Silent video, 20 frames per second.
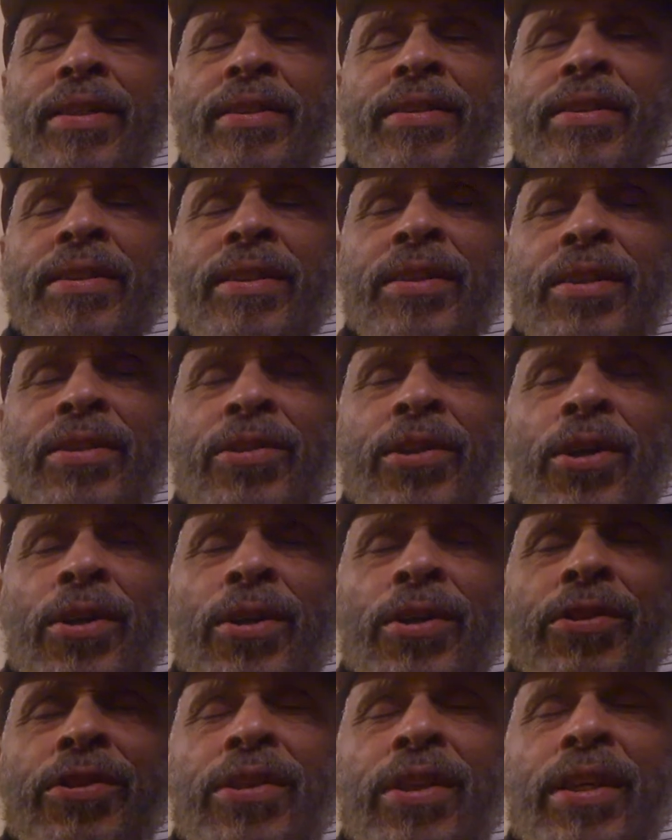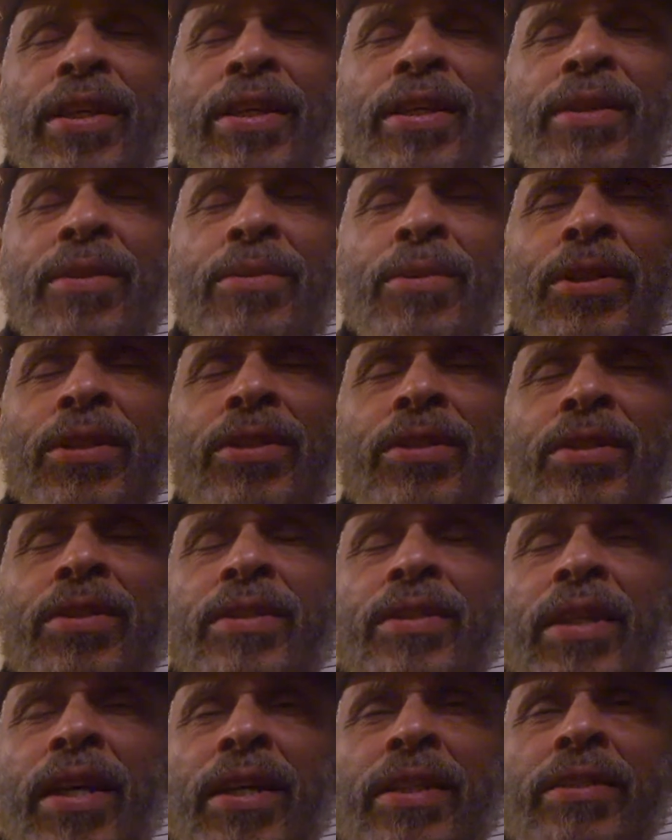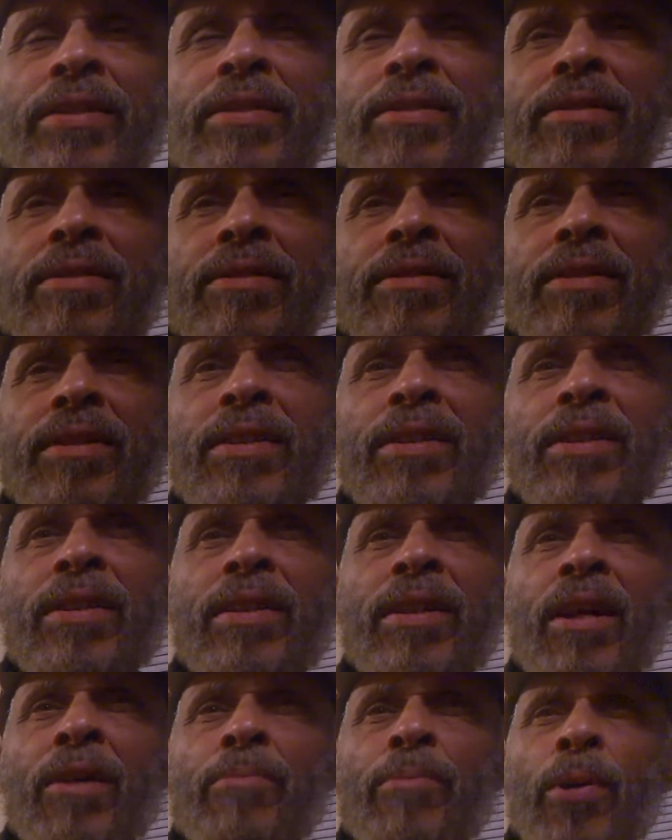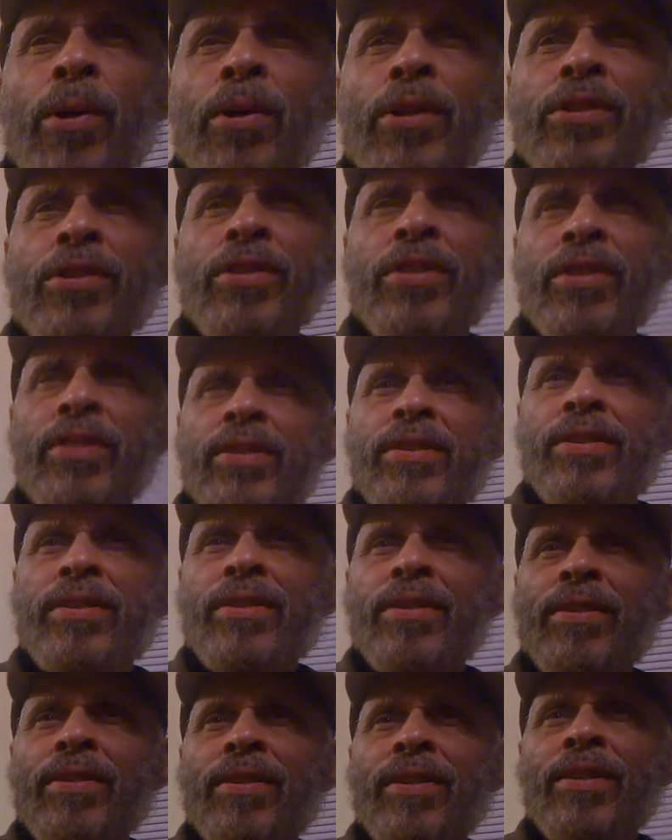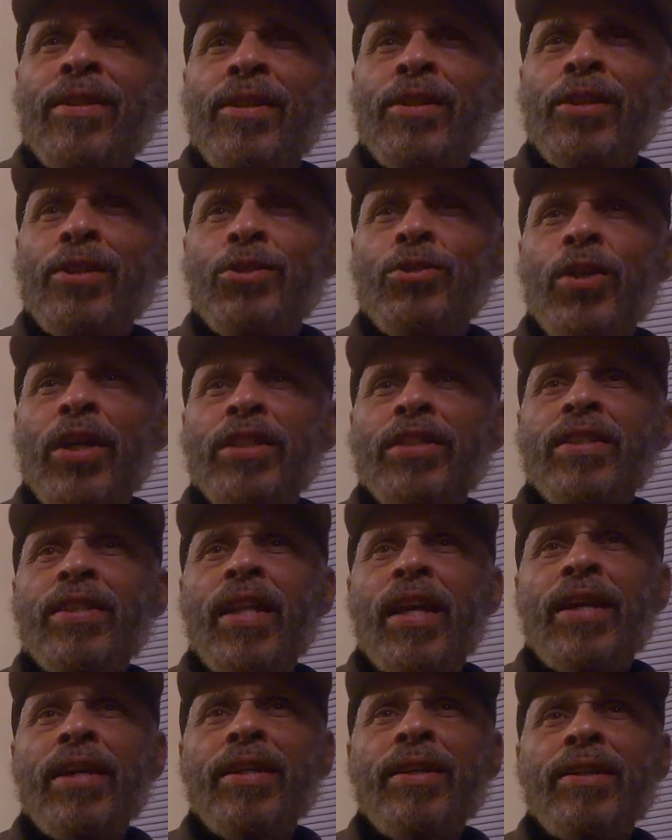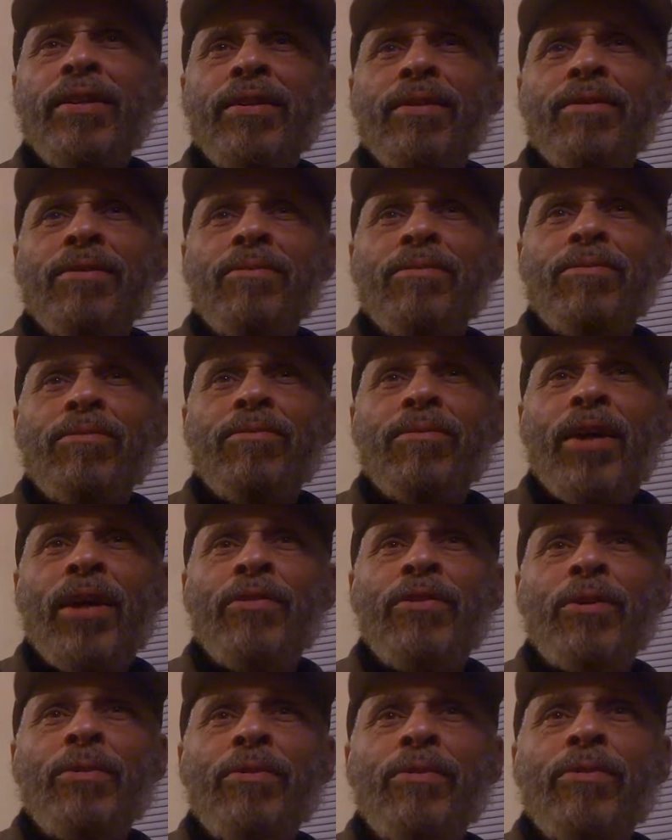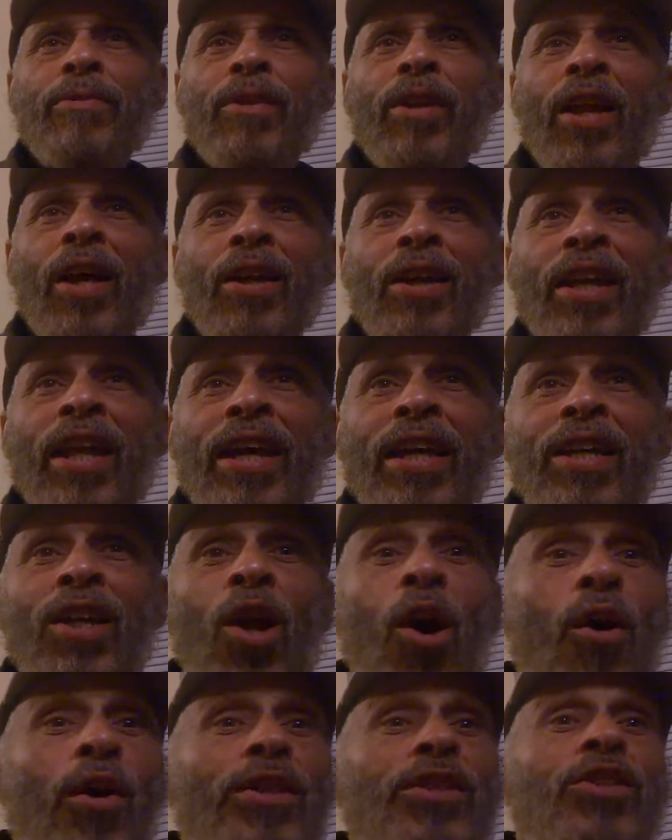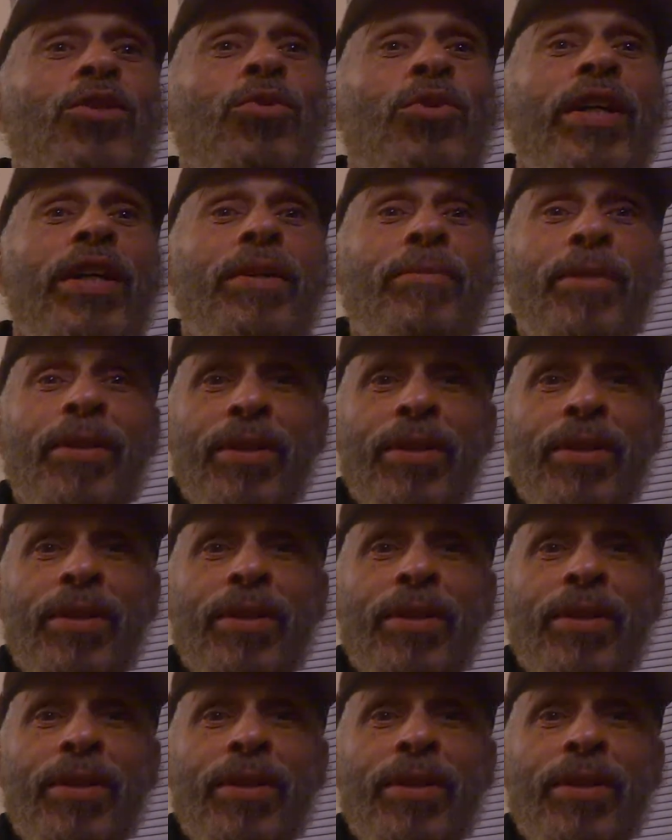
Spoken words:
the third thing was that a person dressed like Lawrence Arabia